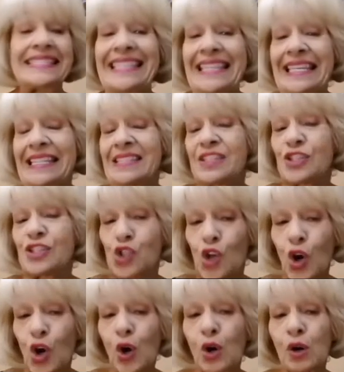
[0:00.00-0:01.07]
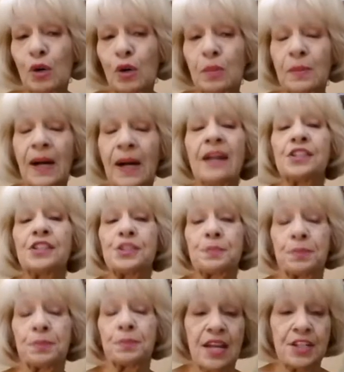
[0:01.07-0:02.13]
seen so much
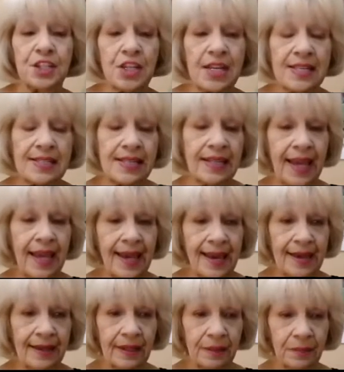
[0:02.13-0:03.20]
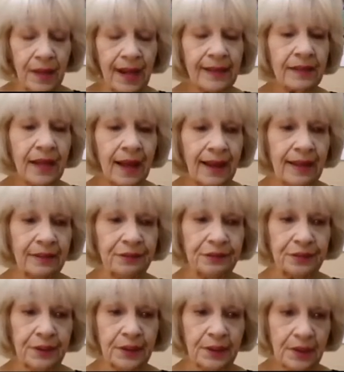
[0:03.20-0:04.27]
prejudice and hate in my life
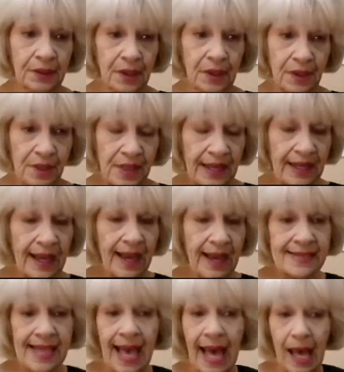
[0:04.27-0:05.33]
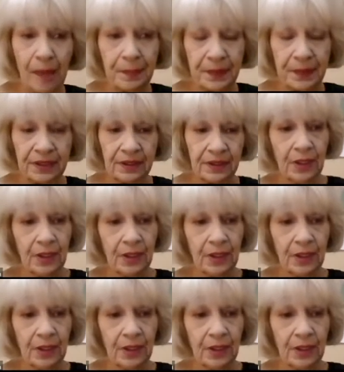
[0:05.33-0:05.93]
that has happened.